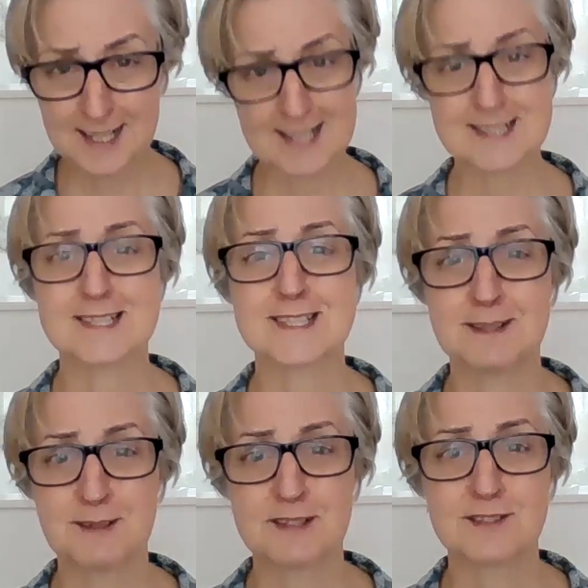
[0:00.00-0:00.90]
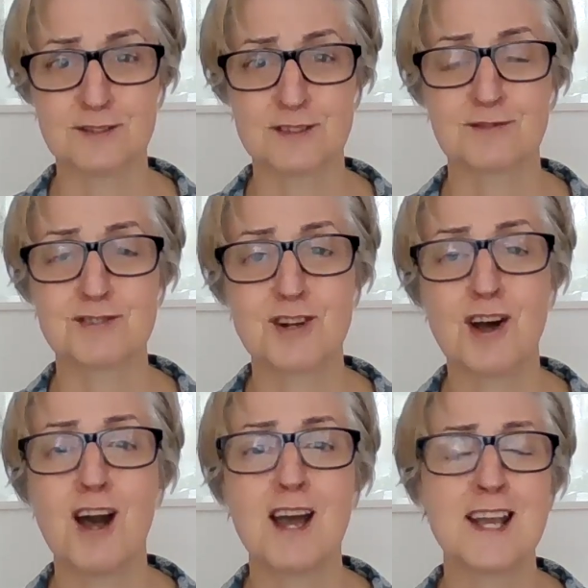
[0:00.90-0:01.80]
Let's sort of
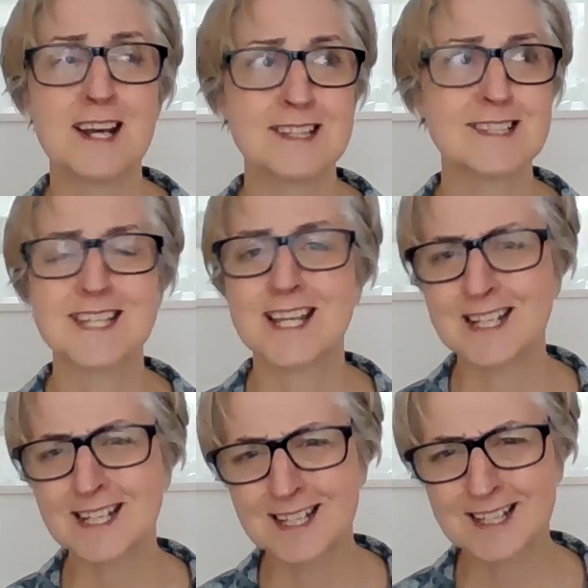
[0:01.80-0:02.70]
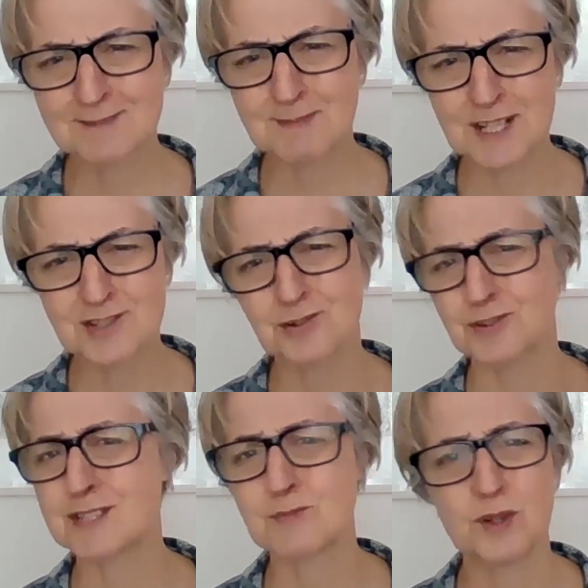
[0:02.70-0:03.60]
try and make
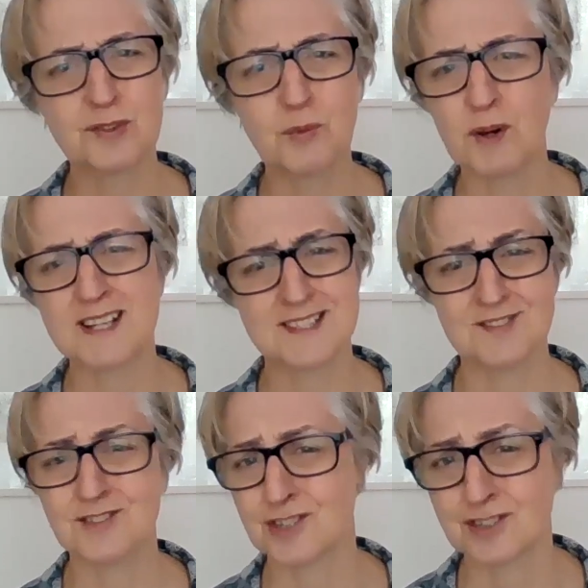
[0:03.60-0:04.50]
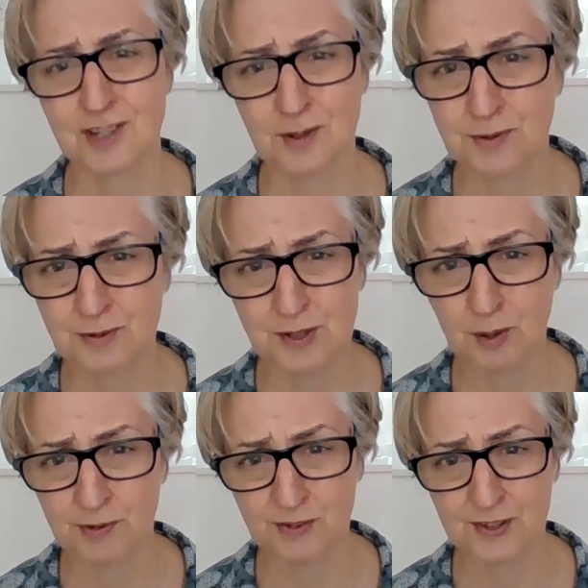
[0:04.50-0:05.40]
sure this one-to-one isn't just going through the
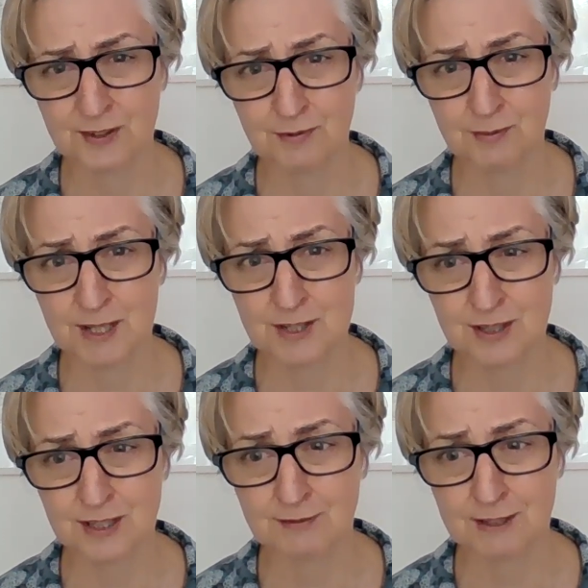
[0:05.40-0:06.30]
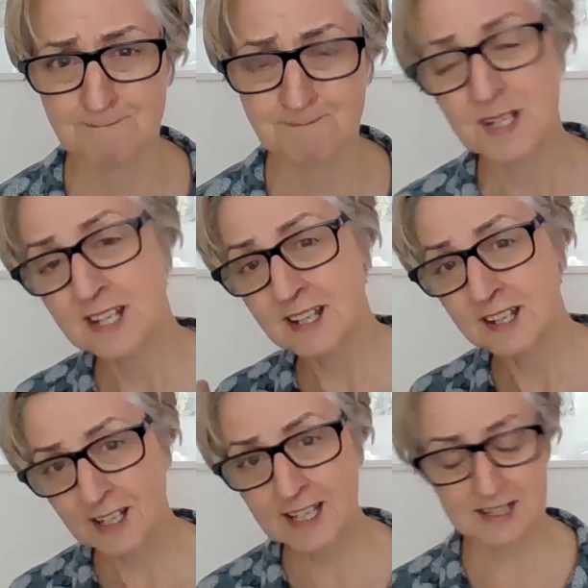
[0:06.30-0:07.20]
options and information.
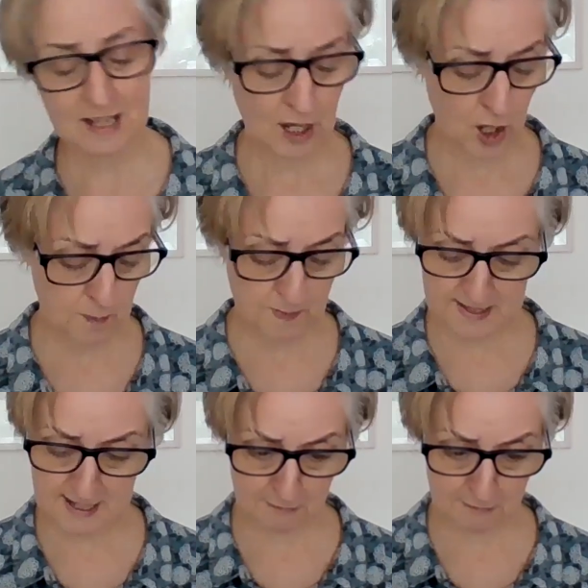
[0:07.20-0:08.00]
Okay, hope that's